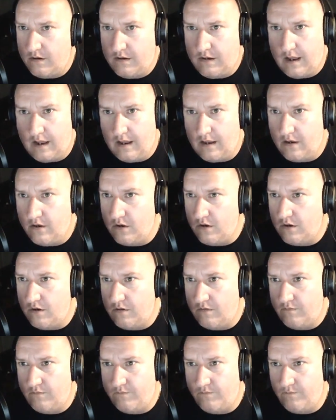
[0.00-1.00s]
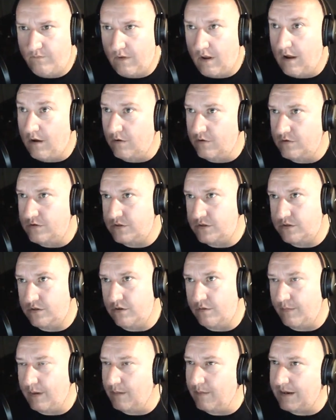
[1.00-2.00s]
10, oh
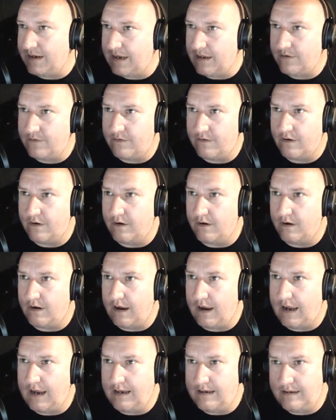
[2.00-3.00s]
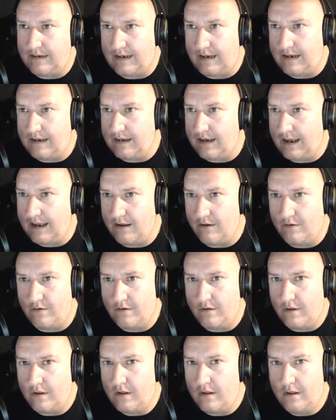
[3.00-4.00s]
shoot, man, my kids are 18
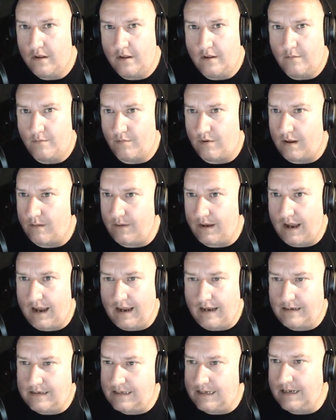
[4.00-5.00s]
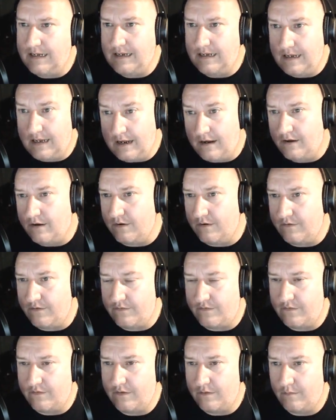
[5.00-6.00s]
now, probably 18
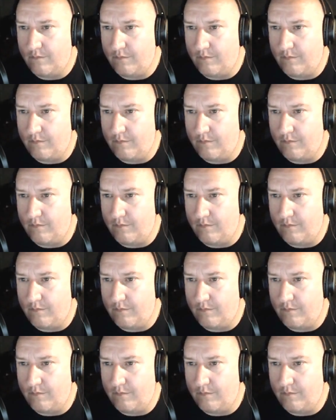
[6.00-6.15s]
years.